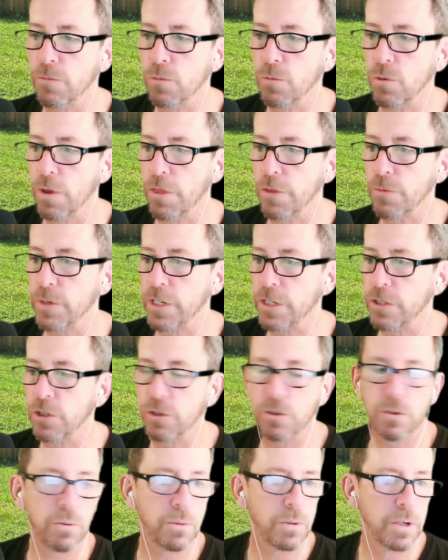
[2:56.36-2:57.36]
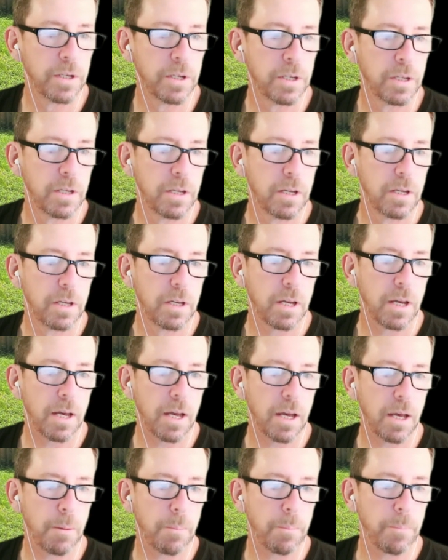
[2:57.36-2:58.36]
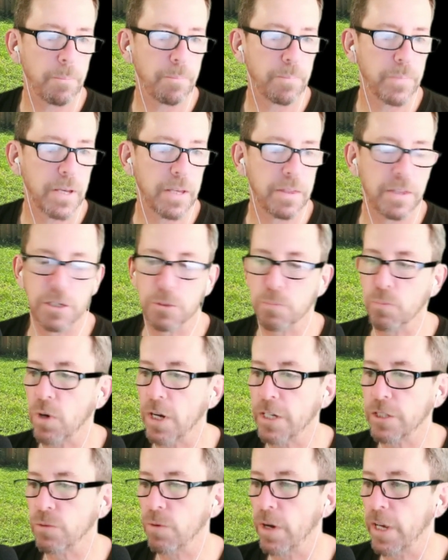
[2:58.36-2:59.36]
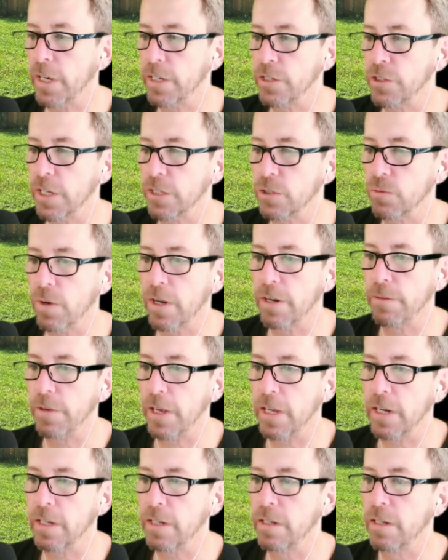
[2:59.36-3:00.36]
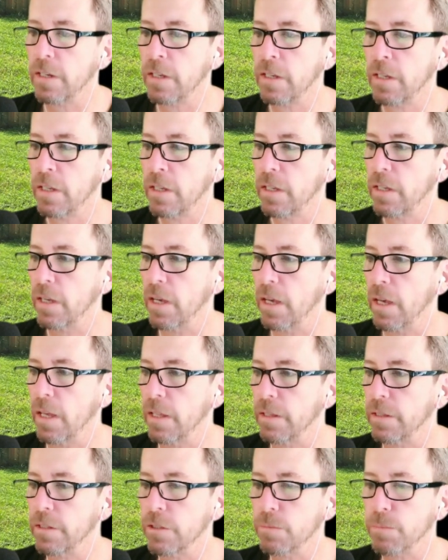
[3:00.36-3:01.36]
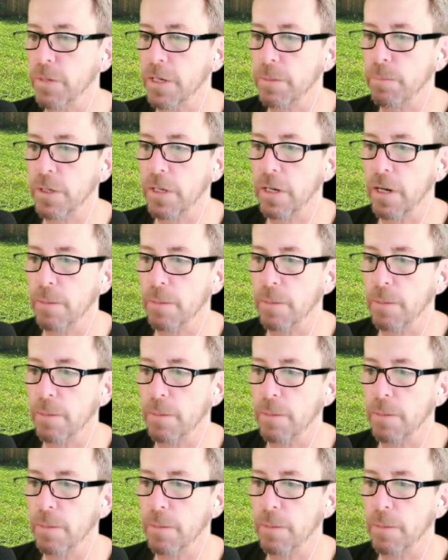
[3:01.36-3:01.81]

for a 3-2 in this price range that's renovated, this might be an